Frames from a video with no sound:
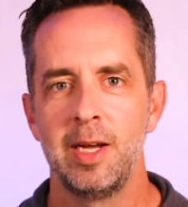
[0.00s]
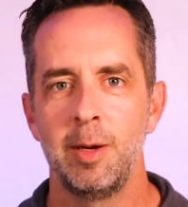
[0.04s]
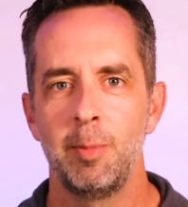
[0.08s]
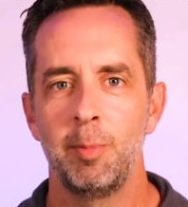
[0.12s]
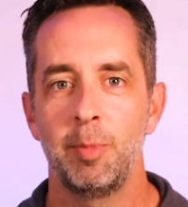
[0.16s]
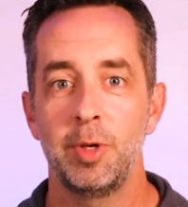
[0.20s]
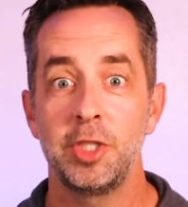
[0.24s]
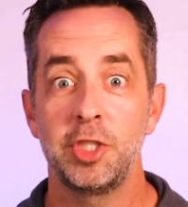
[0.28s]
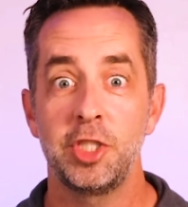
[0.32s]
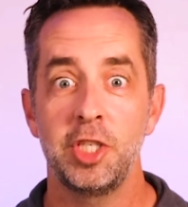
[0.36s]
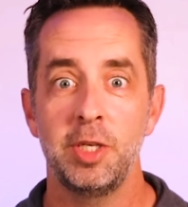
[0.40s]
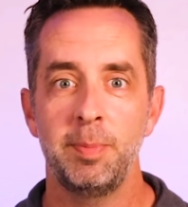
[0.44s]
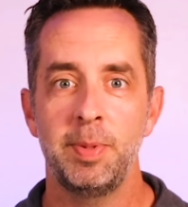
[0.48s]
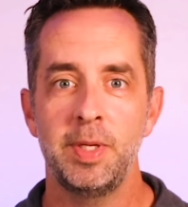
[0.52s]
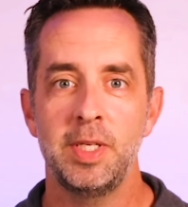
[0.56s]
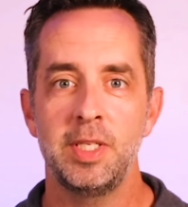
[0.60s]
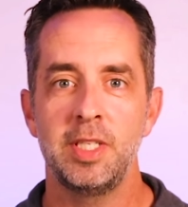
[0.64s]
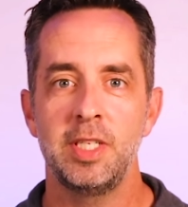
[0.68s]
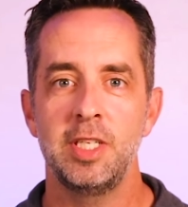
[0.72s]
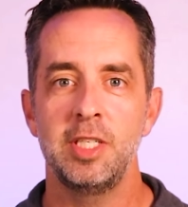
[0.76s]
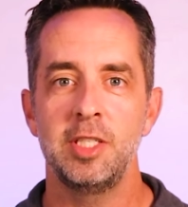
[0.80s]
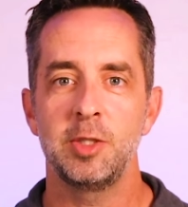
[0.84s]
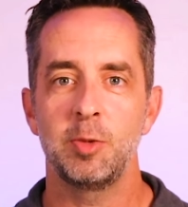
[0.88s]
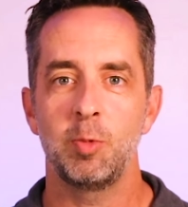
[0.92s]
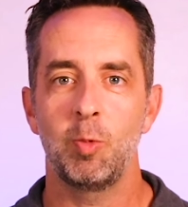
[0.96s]
but
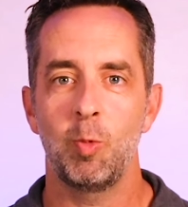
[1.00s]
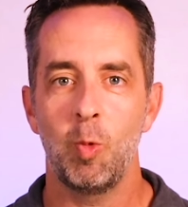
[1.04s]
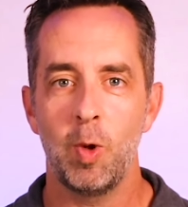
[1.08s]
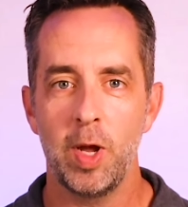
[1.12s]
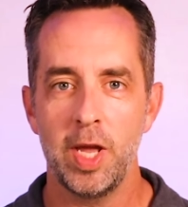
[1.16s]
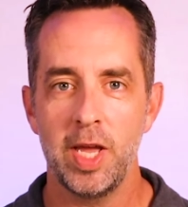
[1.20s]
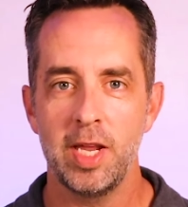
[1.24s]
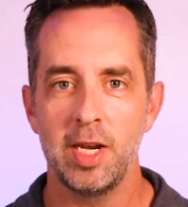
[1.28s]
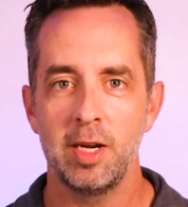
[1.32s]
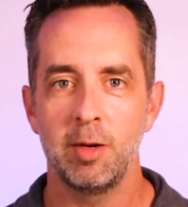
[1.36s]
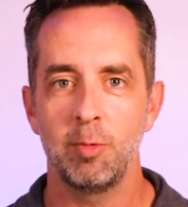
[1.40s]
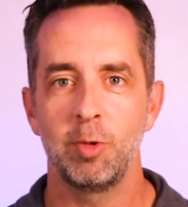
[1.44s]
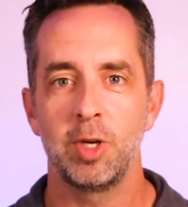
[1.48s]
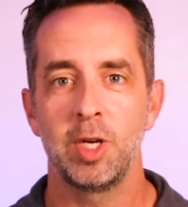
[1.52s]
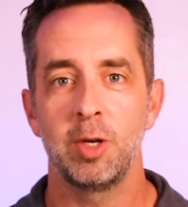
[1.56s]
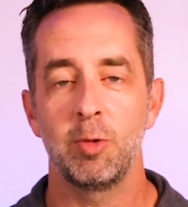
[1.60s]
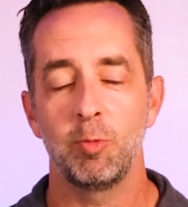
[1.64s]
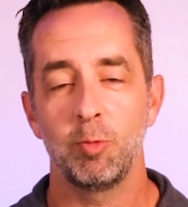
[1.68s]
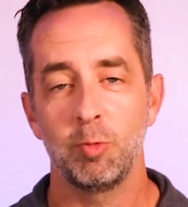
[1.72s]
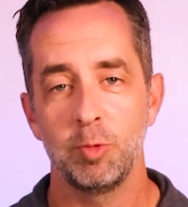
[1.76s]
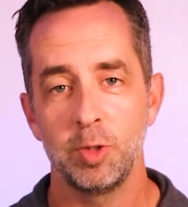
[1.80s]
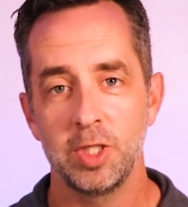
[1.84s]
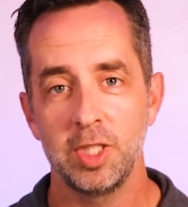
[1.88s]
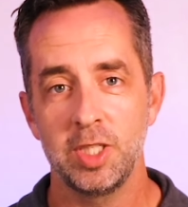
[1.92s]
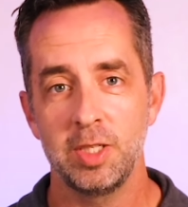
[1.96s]
GPTs win when it
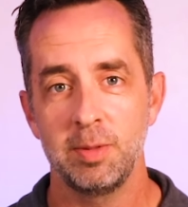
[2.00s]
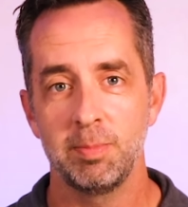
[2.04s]
really